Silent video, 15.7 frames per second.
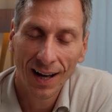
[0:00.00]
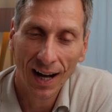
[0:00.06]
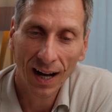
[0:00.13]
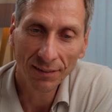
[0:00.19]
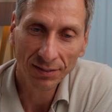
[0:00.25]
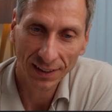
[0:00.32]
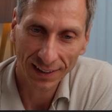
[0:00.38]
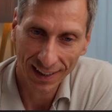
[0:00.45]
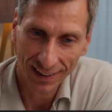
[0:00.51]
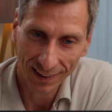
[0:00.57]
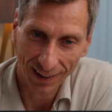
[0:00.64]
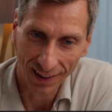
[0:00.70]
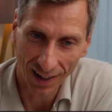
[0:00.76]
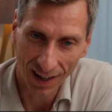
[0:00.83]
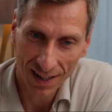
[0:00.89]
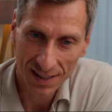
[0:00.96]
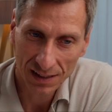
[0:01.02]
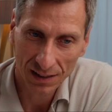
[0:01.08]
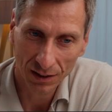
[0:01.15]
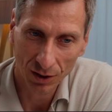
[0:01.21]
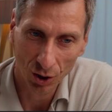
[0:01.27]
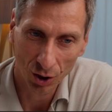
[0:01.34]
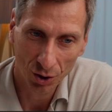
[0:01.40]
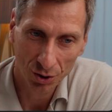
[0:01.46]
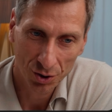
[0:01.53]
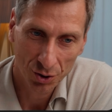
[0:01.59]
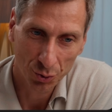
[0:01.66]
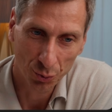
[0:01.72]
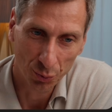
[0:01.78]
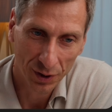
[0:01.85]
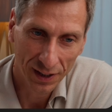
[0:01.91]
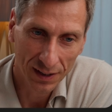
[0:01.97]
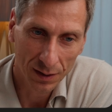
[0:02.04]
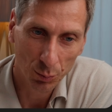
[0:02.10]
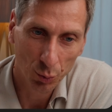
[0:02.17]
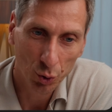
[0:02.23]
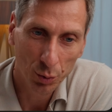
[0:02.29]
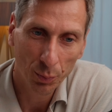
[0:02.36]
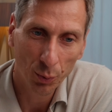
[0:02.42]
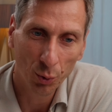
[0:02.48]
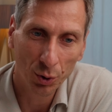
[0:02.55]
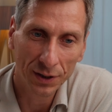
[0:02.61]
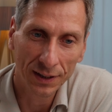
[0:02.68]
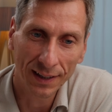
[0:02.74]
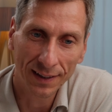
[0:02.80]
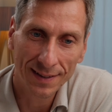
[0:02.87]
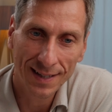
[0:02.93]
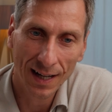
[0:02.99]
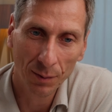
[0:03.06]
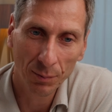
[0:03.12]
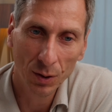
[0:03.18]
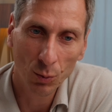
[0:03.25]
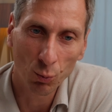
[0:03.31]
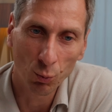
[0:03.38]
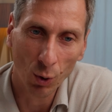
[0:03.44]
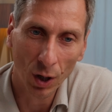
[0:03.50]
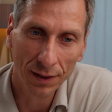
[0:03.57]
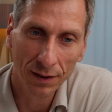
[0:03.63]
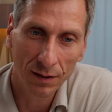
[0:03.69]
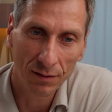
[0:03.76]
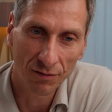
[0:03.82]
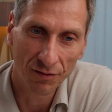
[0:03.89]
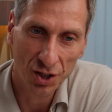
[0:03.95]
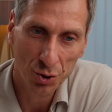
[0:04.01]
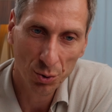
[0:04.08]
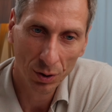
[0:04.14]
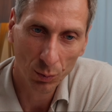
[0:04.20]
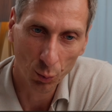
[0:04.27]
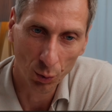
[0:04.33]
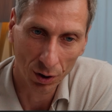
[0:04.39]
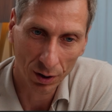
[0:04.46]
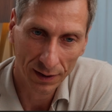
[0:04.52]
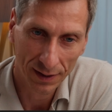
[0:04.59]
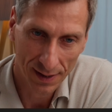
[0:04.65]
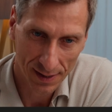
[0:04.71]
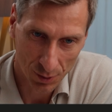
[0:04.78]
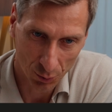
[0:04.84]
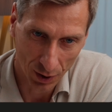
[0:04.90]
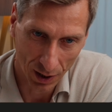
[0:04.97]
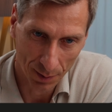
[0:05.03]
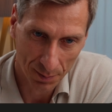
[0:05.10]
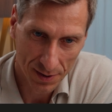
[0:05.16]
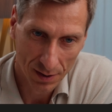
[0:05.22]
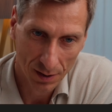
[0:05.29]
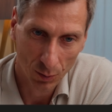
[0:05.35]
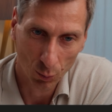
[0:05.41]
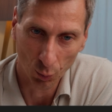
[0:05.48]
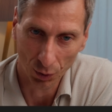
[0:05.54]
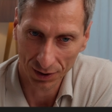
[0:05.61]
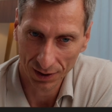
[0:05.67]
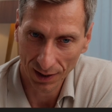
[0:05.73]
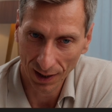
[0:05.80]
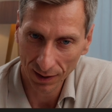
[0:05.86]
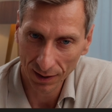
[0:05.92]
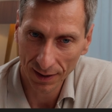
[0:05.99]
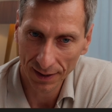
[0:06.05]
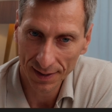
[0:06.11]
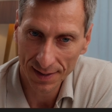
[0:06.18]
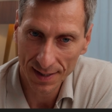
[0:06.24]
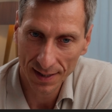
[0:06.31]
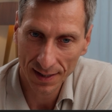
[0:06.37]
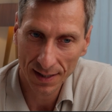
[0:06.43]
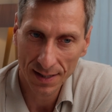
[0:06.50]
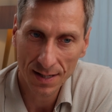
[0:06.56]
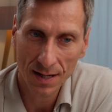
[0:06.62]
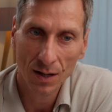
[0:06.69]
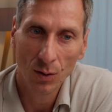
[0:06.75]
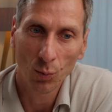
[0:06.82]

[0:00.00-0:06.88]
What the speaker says: After that, I asked Claude to read the mood board and tell me what visual world it describes, the color it sees,